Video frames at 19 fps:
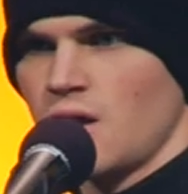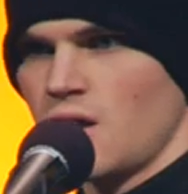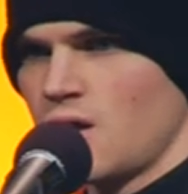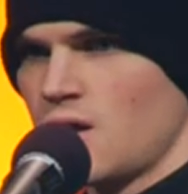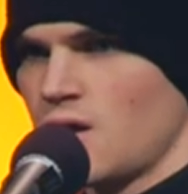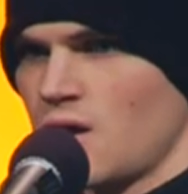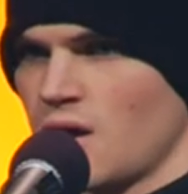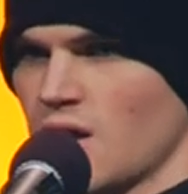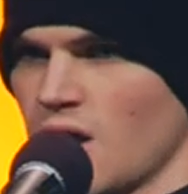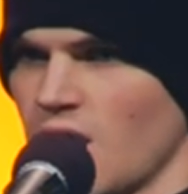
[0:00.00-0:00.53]

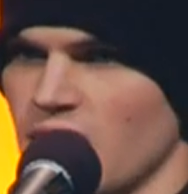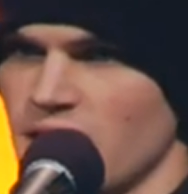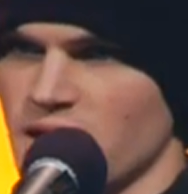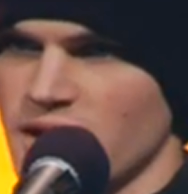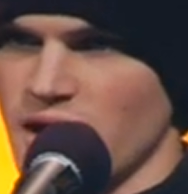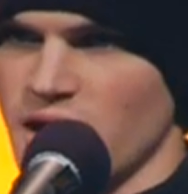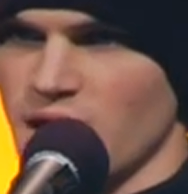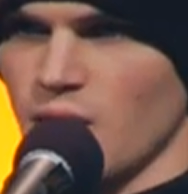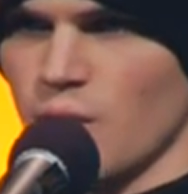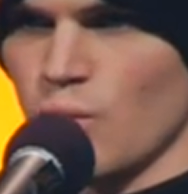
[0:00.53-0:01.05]
and I got a
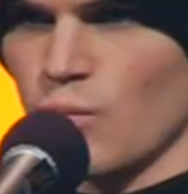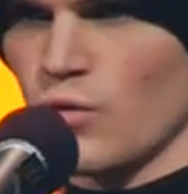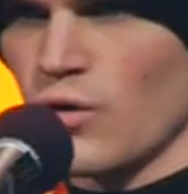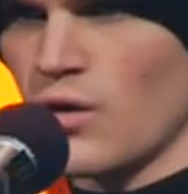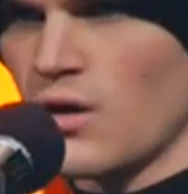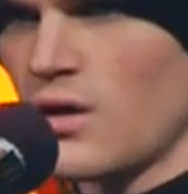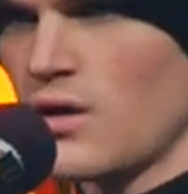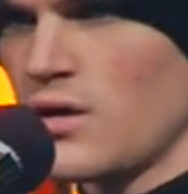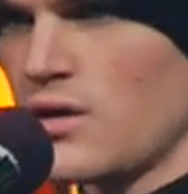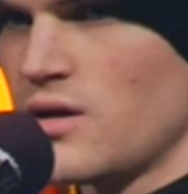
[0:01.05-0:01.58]

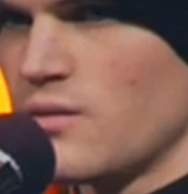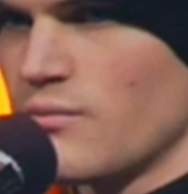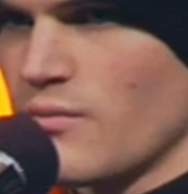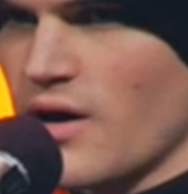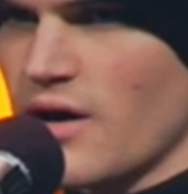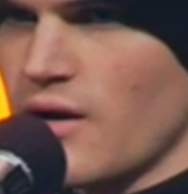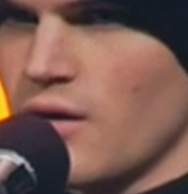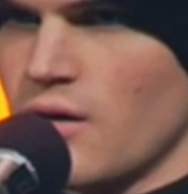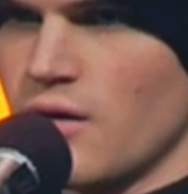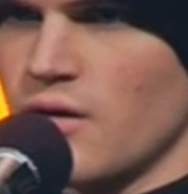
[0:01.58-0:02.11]
camera in
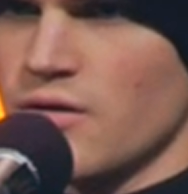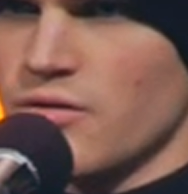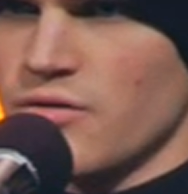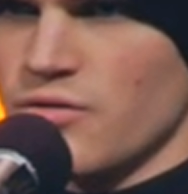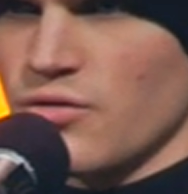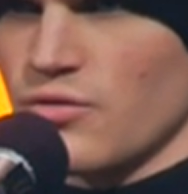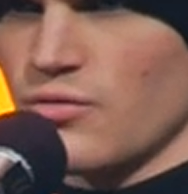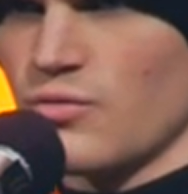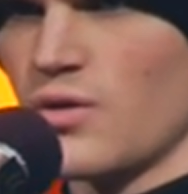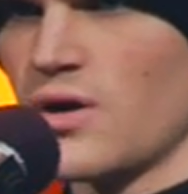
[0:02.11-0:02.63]
my
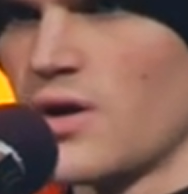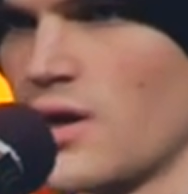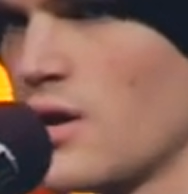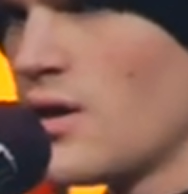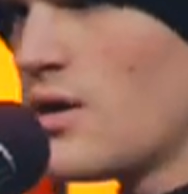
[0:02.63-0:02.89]
other one.